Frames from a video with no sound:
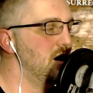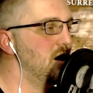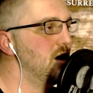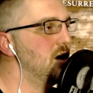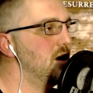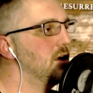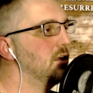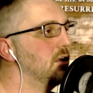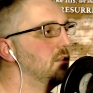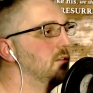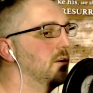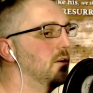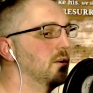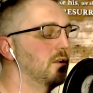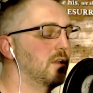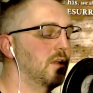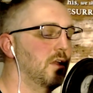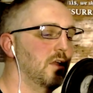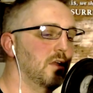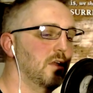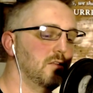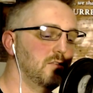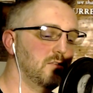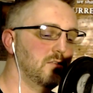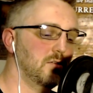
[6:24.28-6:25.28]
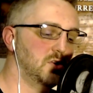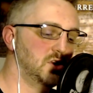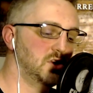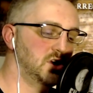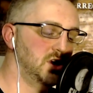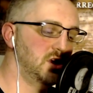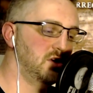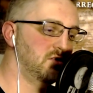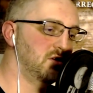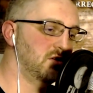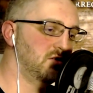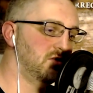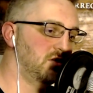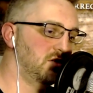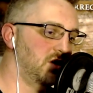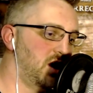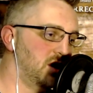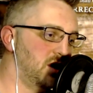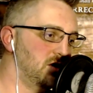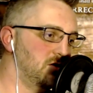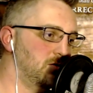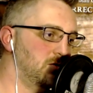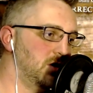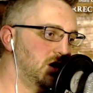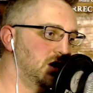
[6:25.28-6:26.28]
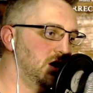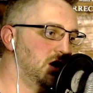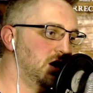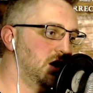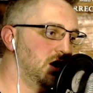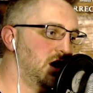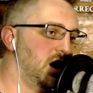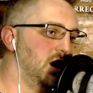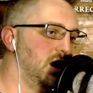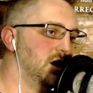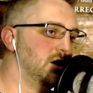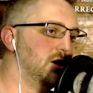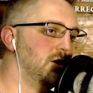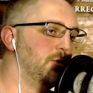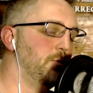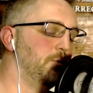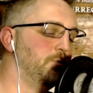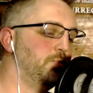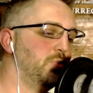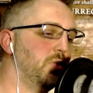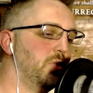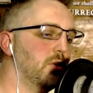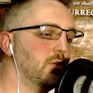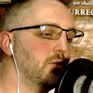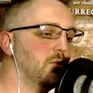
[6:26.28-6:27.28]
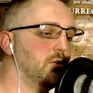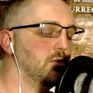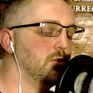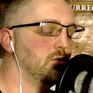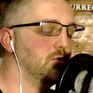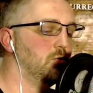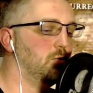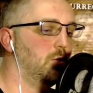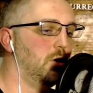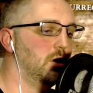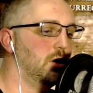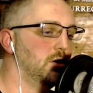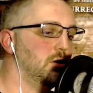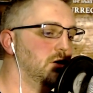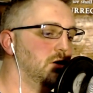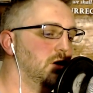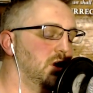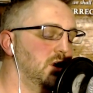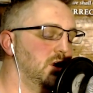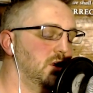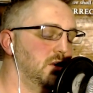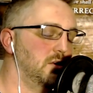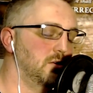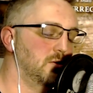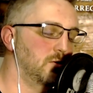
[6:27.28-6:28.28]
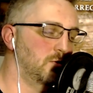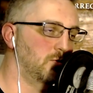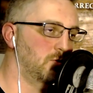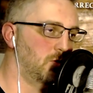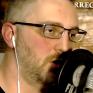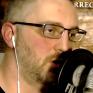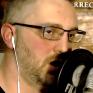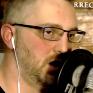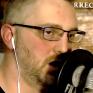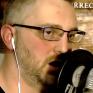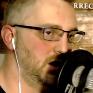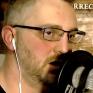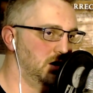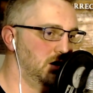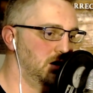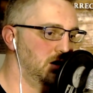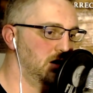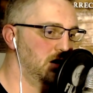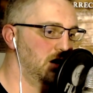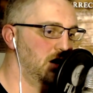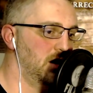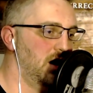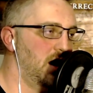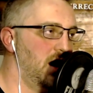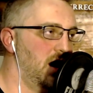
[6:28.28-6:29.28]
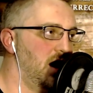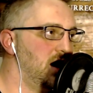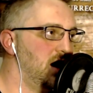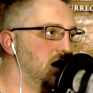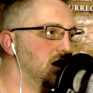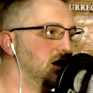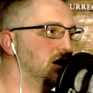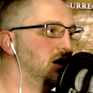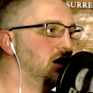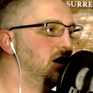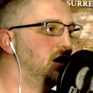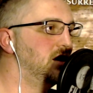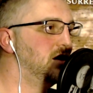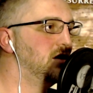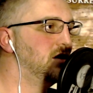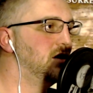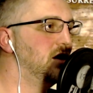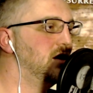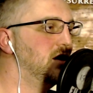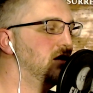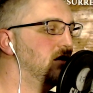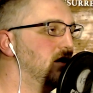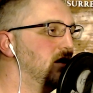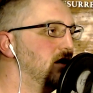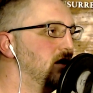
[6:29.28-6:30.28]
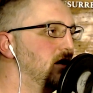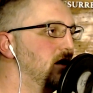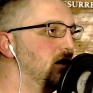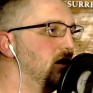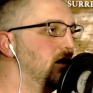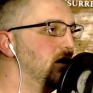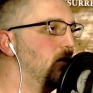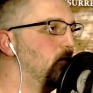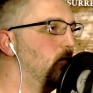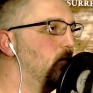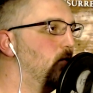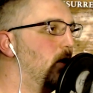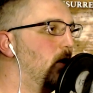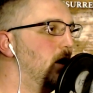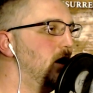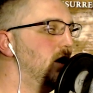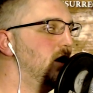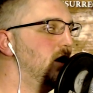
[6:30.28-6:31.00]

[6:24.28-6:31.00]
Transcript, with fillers: Look, so Jesus at the wedding at Cana turns water into wine and he it, it, it, what it